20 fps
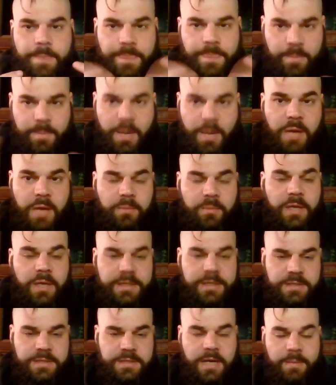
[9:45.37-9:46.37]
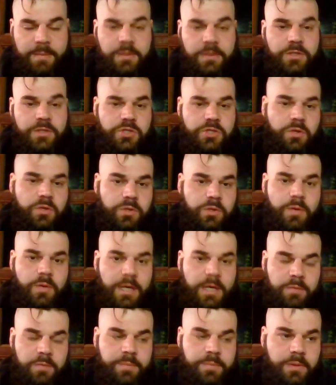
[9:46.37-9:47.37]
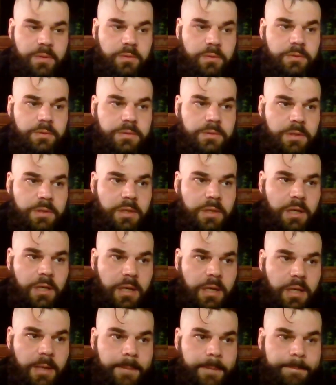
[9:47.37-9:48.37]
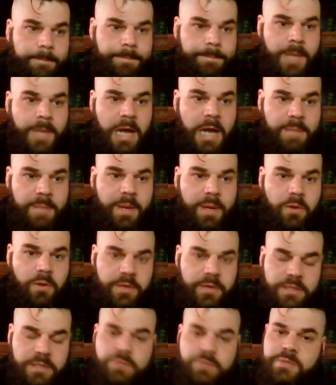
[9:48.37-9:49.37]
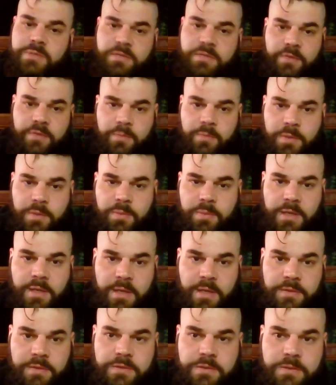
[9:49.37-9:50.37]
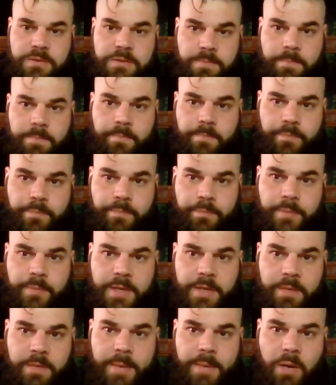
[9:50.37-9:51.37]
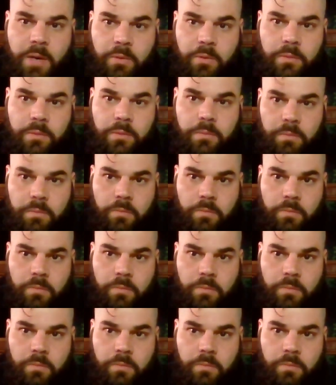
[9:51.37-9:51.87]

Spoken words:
The bottom line is that I'm going to show you how to build high power niche specific PBNs in about